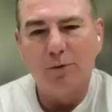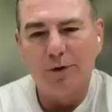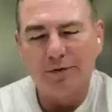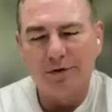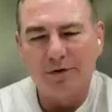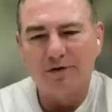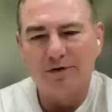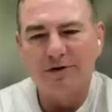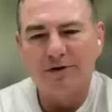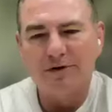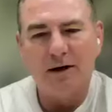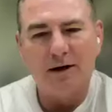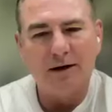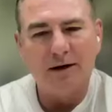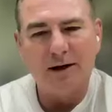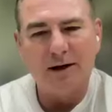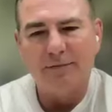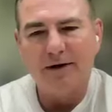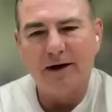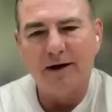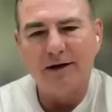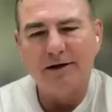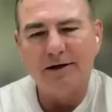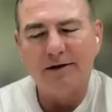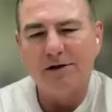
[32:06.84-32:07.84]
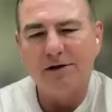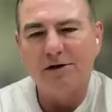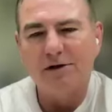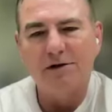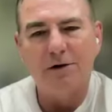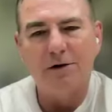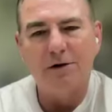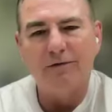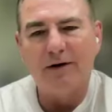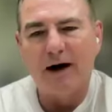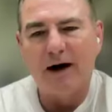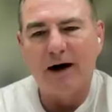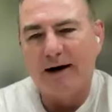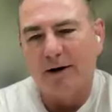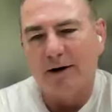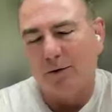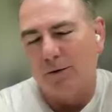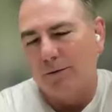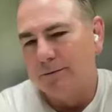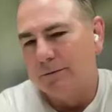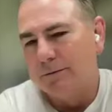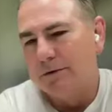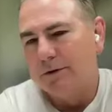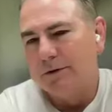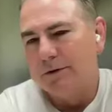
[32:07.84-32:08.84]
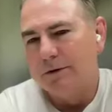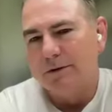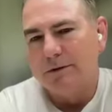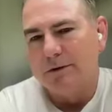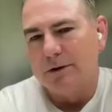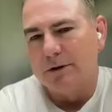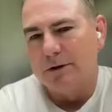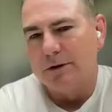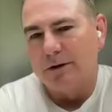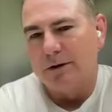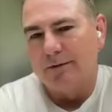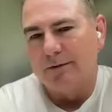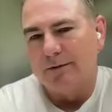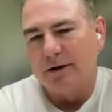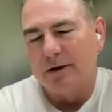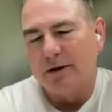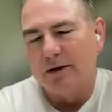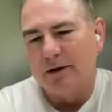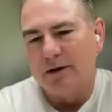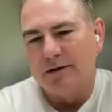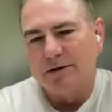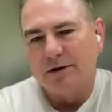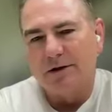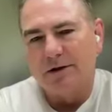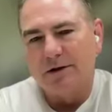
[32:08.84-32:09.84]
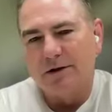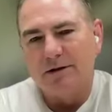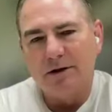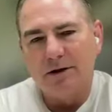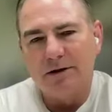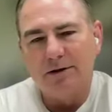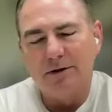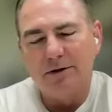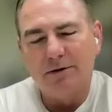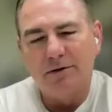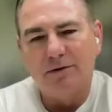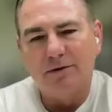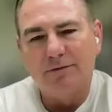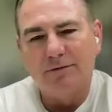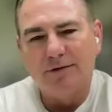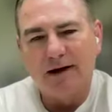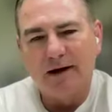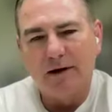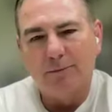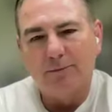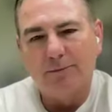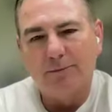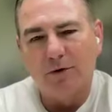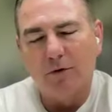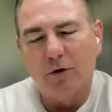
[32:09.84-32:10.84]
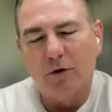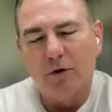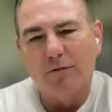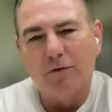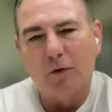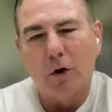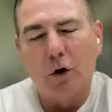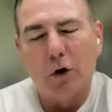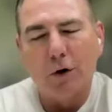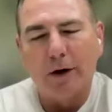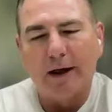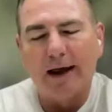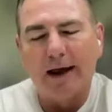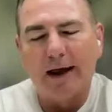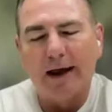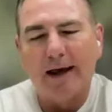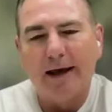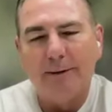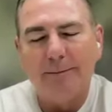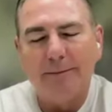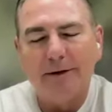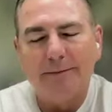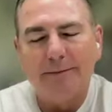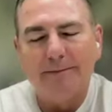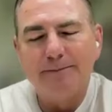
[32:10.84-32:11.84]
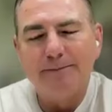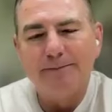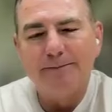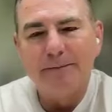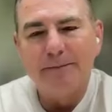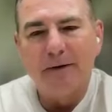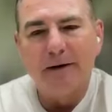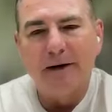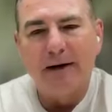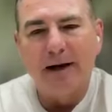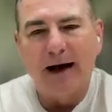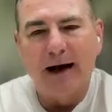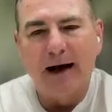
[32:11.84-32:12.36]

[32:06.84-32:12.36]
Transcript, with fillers: you mentioned with your son, I think it's just so vital uh, the kids continue to develop their overall game and,